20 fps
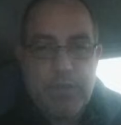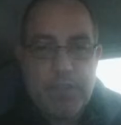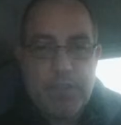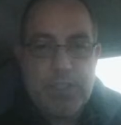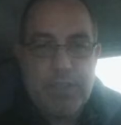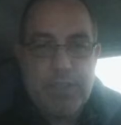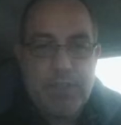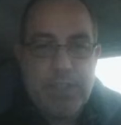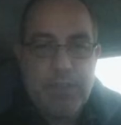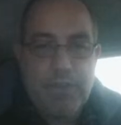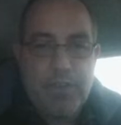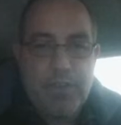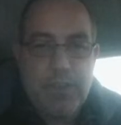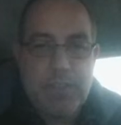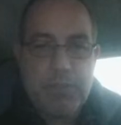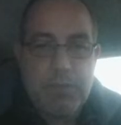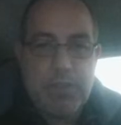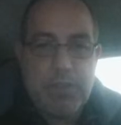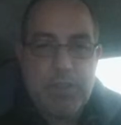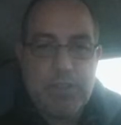see if I can figure
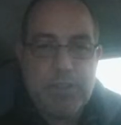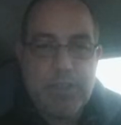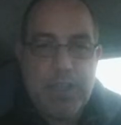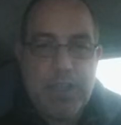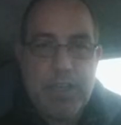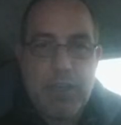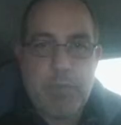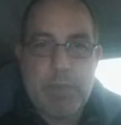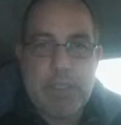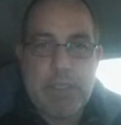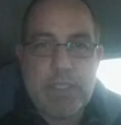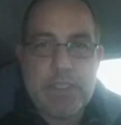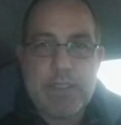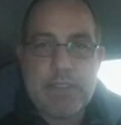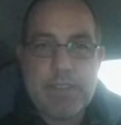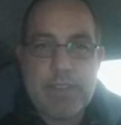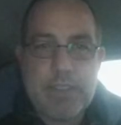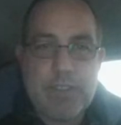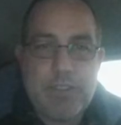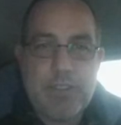something else out because
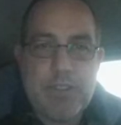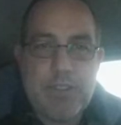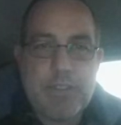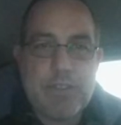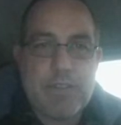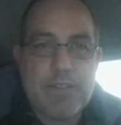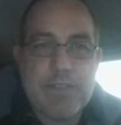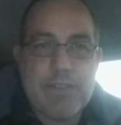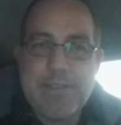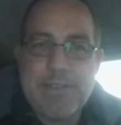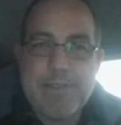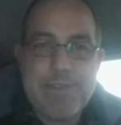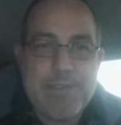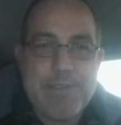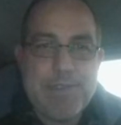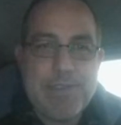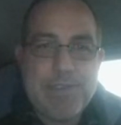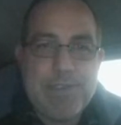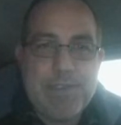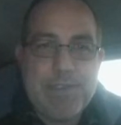it's just
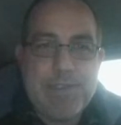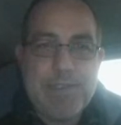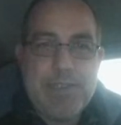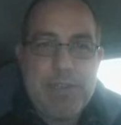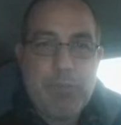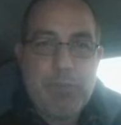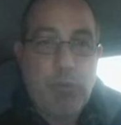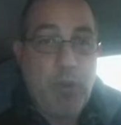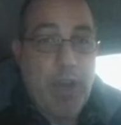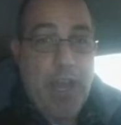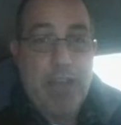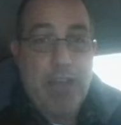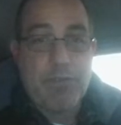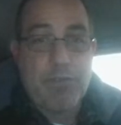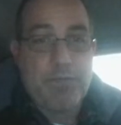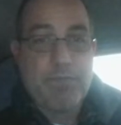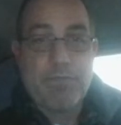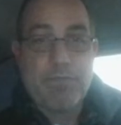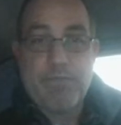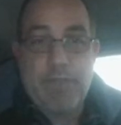well
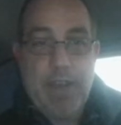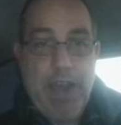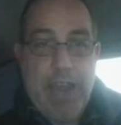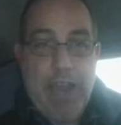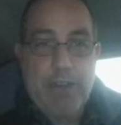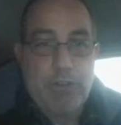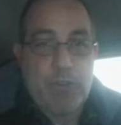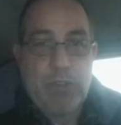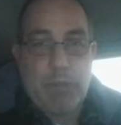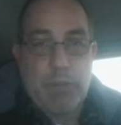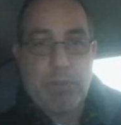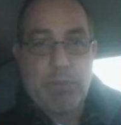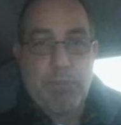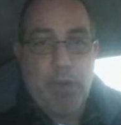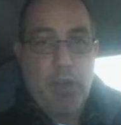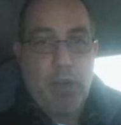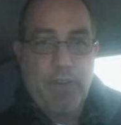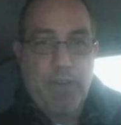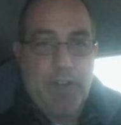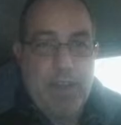idle trims are
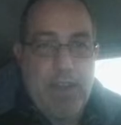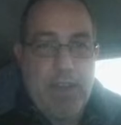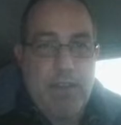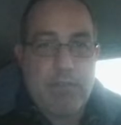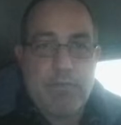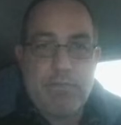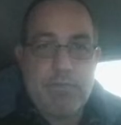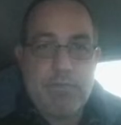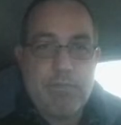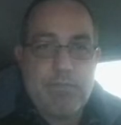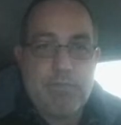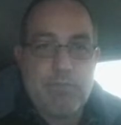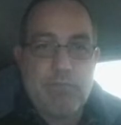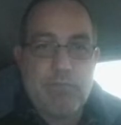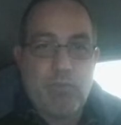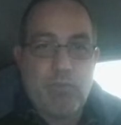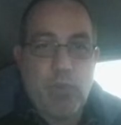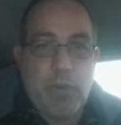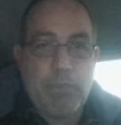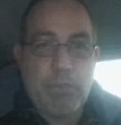perfect now.
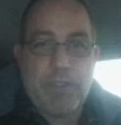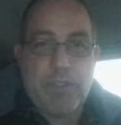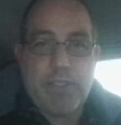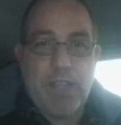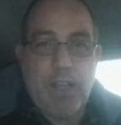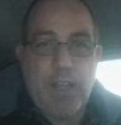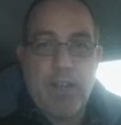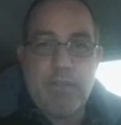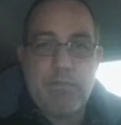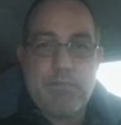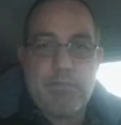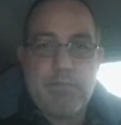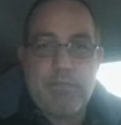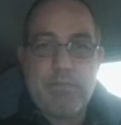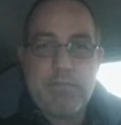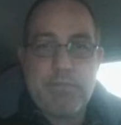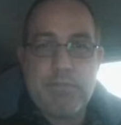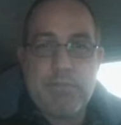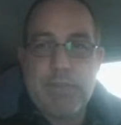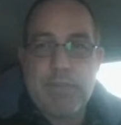1%.
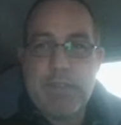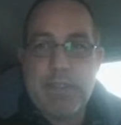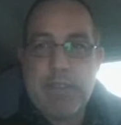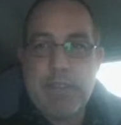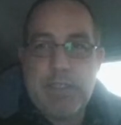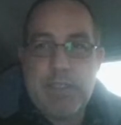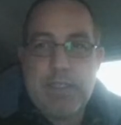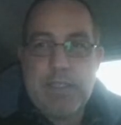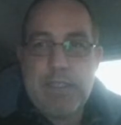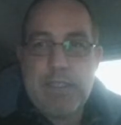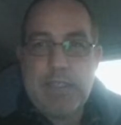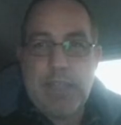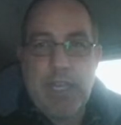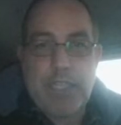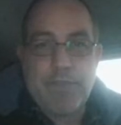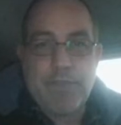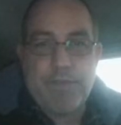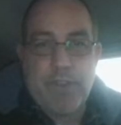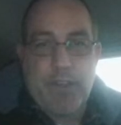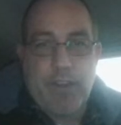That's
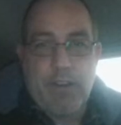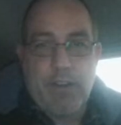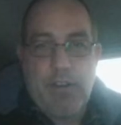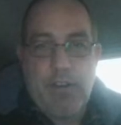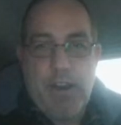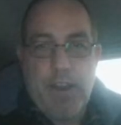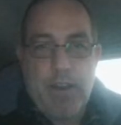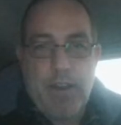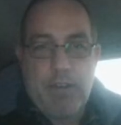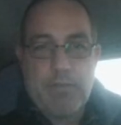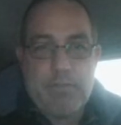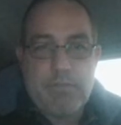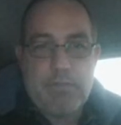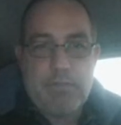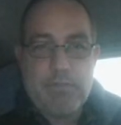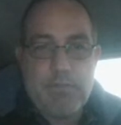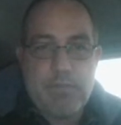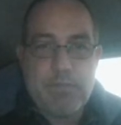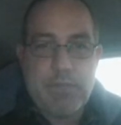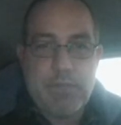freaking great.
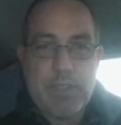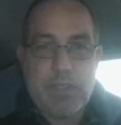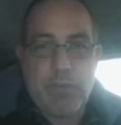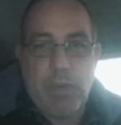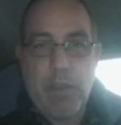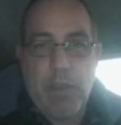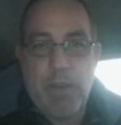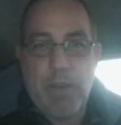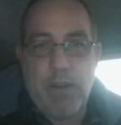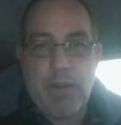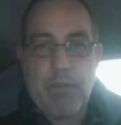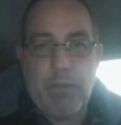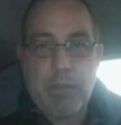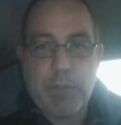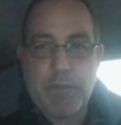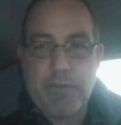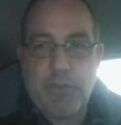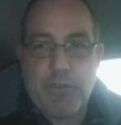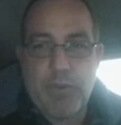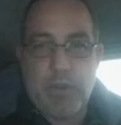That's way better than it was
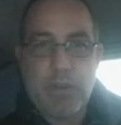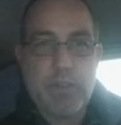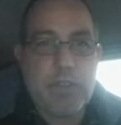before.